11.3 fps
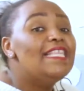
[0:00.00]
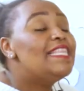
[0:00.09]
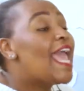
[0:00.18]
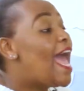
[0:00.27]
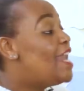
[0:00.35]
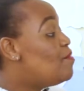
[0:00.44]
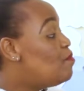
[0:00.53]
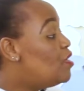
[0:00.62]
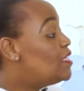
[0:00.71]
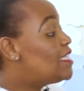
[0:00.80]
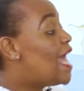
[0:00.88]
the
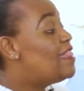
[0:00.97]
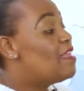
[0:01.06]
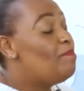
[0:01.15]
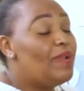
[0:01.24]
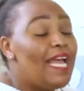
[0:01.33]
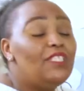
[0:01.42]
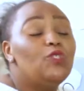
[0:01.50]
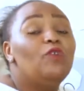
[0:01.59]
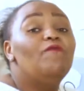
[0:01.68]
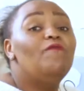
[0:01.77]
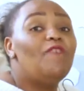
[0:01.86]
animals and the plants
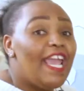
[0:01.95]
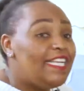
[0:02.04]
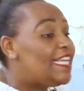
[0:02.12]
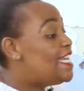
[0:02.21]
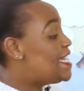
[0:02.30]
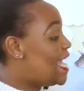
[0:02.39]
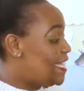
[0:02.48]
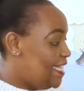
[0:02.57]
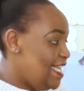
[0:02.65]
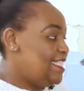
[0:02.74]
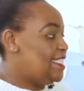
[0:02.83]
you'll find in a
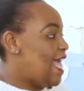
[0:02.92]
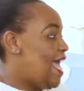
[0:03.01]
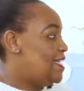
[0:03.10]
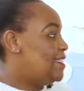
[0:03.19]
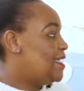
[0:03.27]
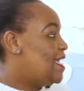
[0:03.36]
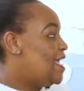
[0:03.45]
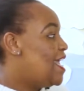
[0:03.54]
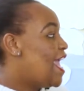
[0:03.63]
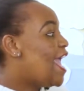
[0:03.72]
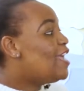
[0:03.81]
desert.
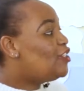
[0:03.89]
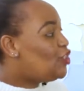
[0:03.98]
And